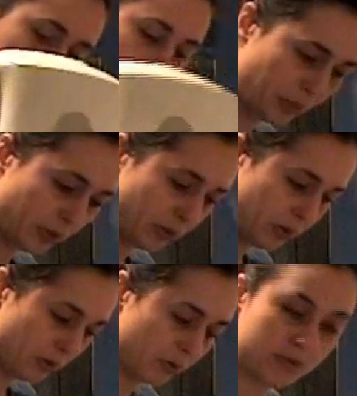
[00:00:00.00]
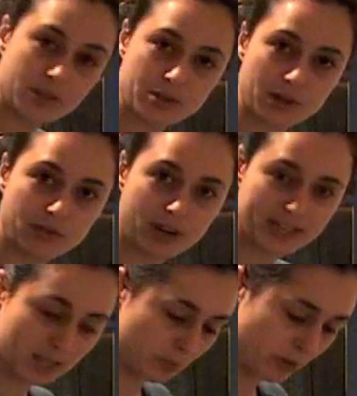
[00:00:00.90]
I want the risotto
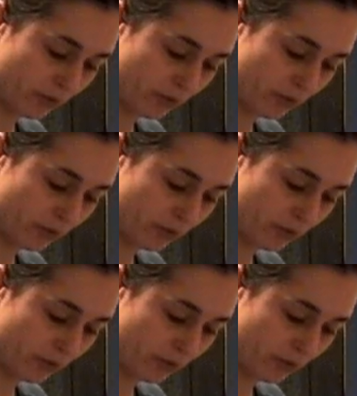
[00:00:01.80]
rice to be